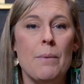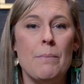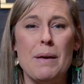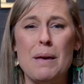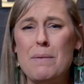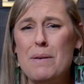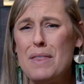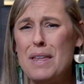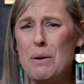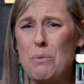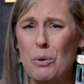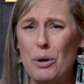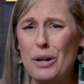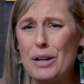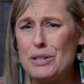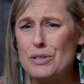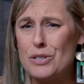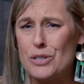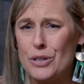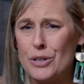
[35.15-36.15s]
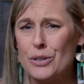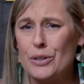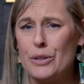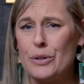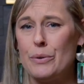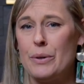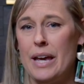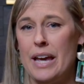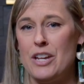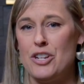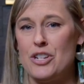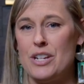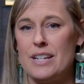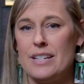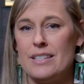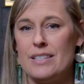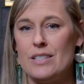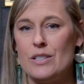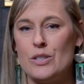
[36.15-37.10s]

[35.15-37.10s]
maybe they work in certain locations.